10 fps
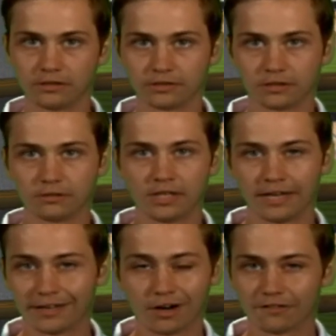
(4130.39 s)
So,
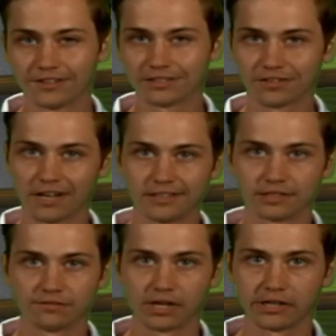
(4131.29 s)
and our offensive line isn't
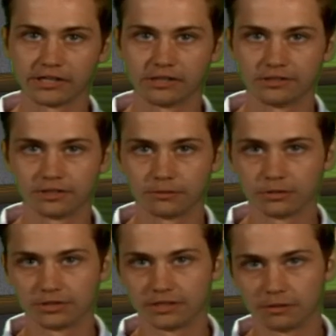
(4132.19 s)
very good, so we'll
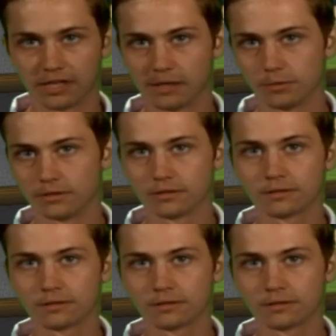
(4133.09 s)
see what happens.